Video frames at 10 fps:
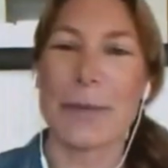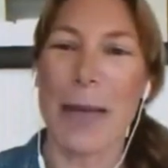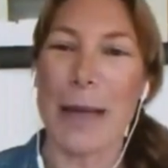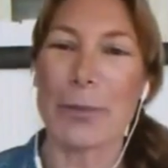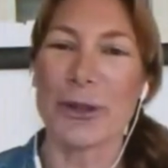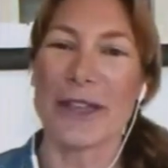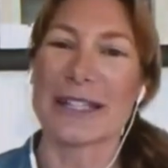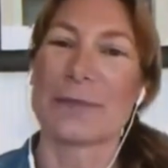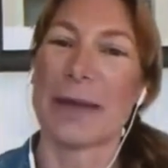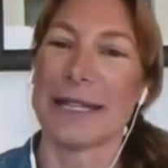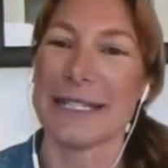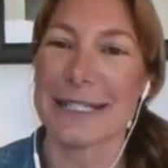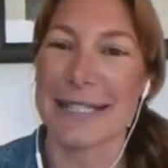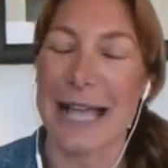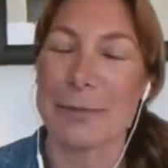is a pepper that's been
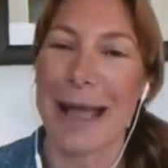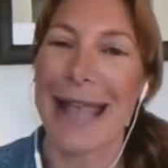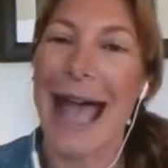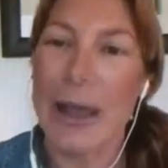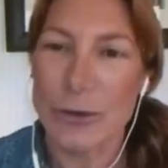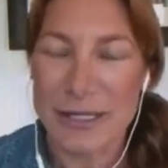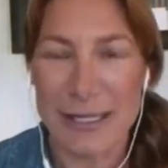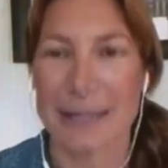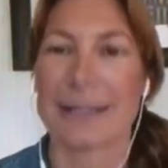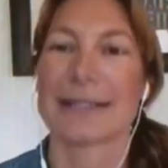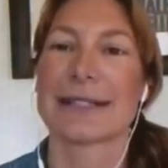inside my house and